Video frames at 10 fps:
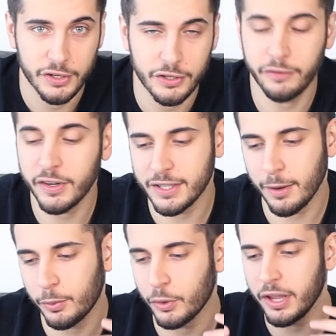So for
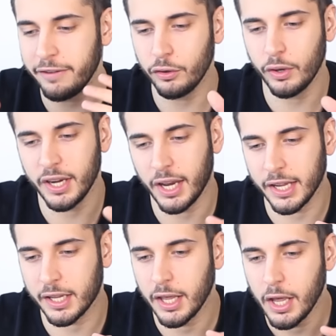example, if you're in
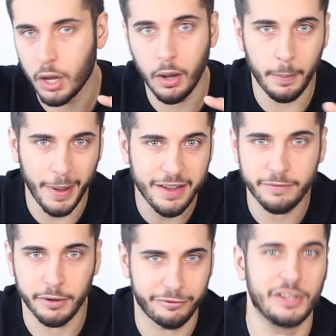like a
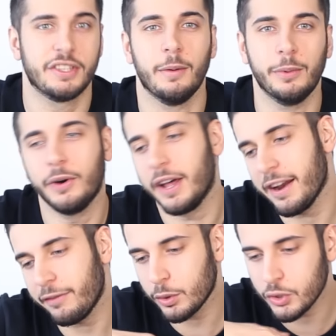pavement, for example, and
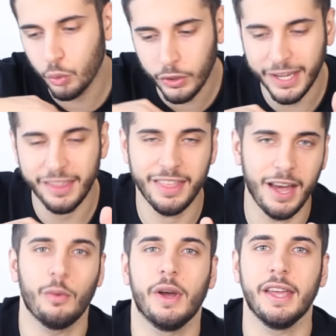everyone's walking
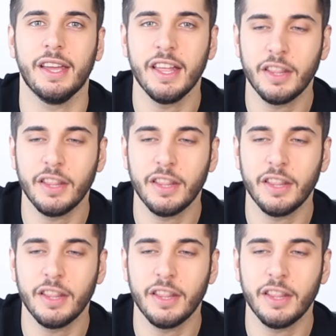that way,